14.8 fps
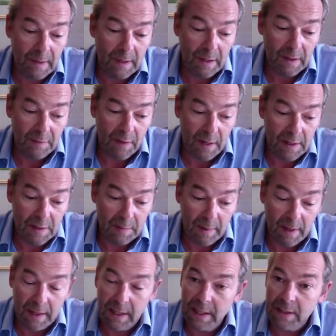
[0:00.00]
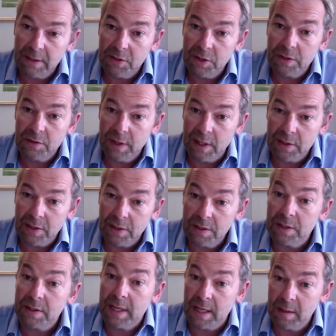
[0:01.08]
advice about ESG strategy,
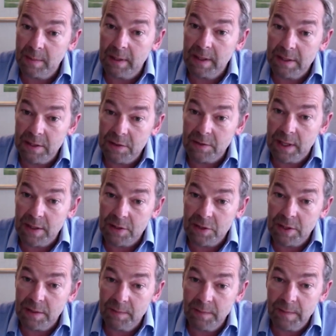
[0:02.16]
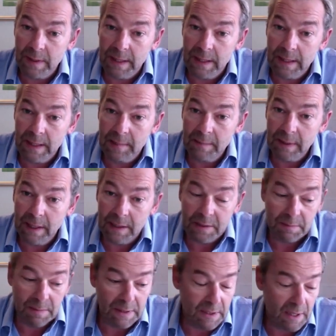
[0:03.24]
sustainability strategy, how to
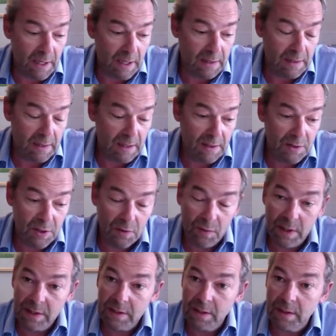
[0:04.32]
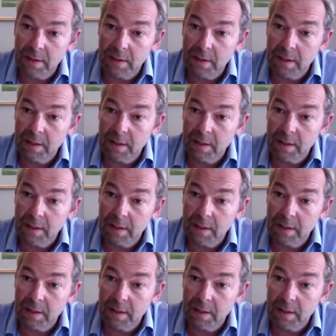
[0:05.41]
mitigate ESG risk and